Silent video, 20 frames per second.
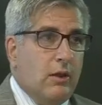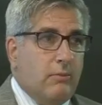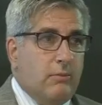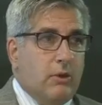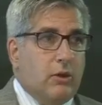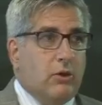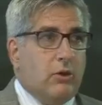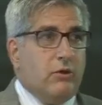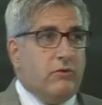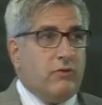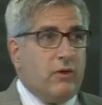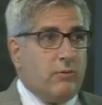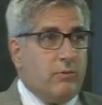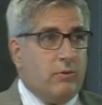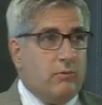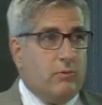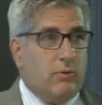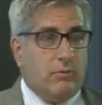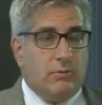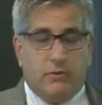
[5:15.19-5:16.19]
because I'm
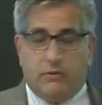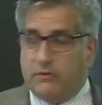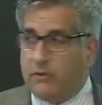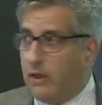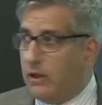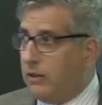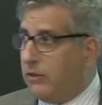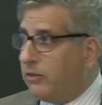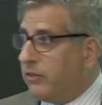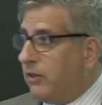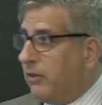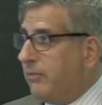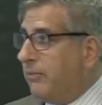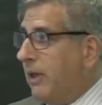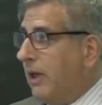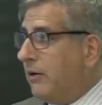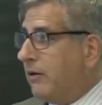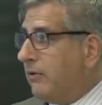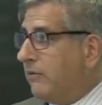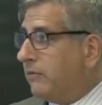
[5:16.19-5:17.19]
in women's health,
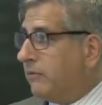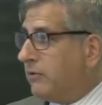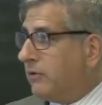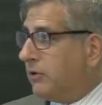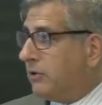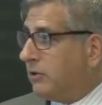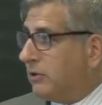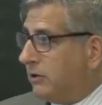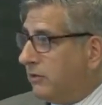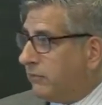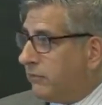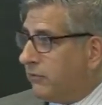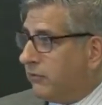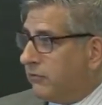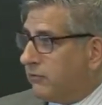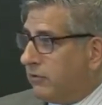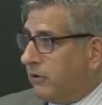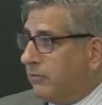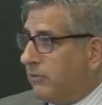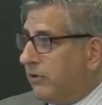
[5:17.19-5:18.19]
about infertility,
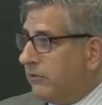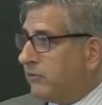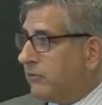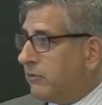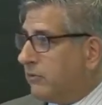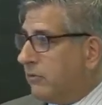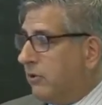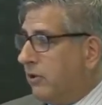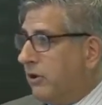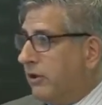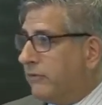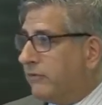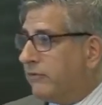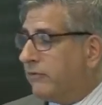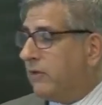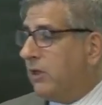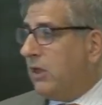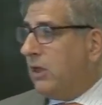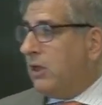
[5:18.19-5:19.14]
first trimester loss,